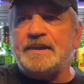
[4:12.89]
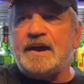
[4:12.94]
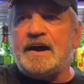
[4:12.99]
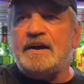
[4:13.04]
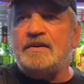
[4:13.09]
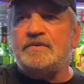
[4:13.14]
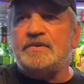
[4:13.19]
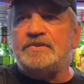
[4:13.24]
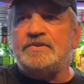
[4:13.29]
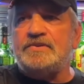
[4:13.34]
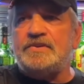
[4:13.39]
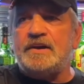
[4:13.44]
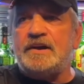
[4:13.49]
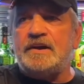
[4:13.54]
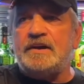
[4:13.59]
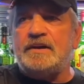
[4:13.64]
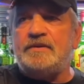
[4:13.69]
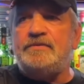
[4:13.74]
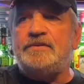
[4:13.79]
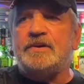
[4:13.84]
I would
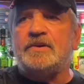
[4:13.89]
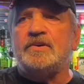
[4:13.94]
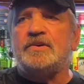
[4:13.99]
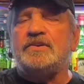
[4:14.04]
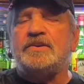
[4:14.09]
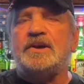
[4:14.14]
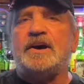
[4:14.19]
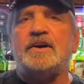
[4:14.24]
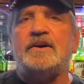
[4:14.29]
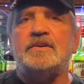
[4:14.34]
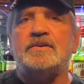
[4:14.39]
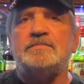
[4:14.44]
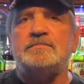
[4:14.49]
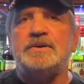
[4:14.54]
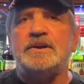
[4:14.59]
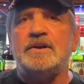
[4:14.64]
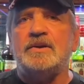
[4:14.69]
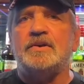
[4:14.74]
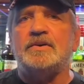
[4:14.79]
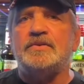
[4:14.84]
say if you go down
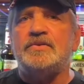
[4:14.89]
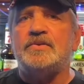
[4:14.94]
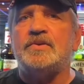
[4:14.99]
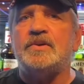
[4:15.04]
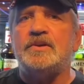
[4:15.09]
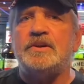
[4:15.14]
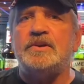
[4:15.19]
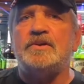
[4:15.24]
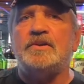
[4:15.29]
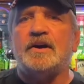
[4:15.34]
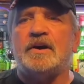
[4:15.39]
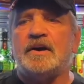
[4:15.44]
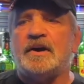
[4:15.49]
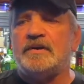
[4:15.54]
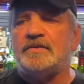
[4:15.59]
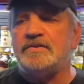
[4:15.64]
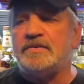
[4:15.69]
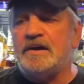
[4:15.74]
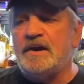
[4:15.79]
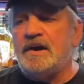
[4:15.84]
below
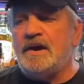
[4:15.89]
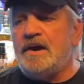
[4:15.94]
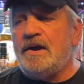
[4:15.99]
$30,